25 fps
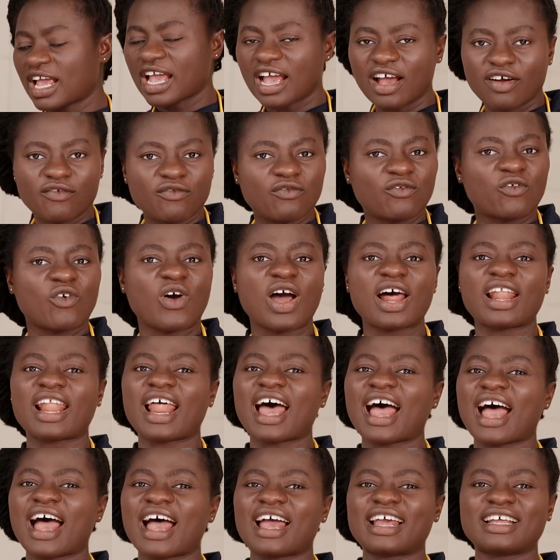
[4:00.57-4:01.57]
and
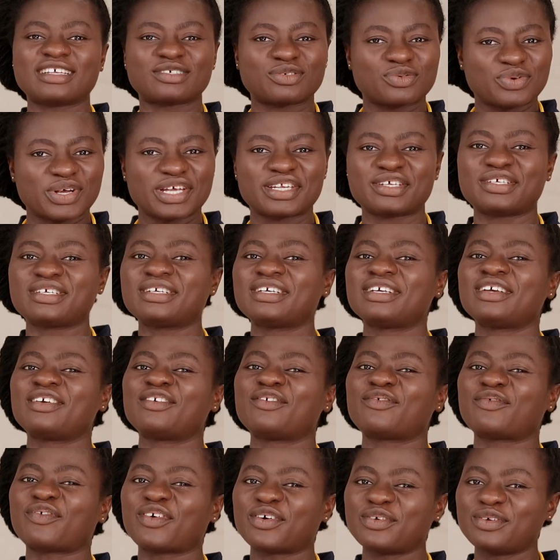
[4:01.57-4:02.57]
voila, it's ready
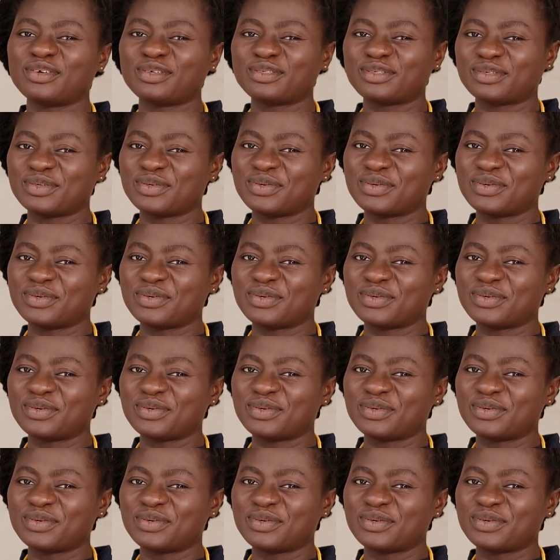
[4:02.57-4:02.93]
for you to